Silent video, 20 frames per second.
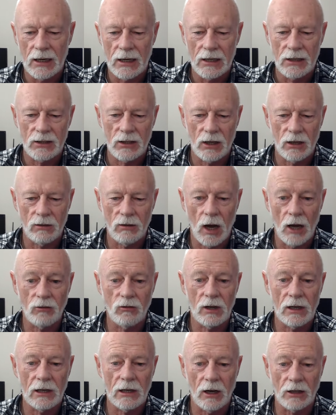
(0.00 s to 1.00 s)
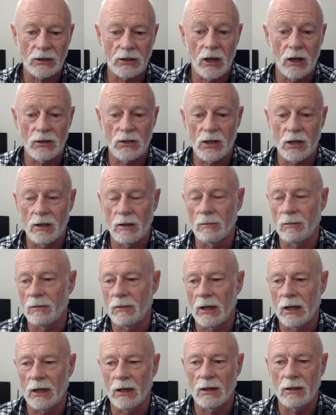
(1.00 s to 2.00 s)
So I'd really like to go and see them.
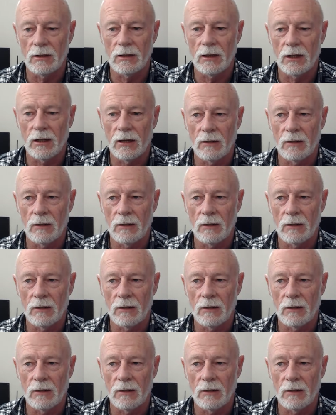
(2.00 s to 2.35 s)
And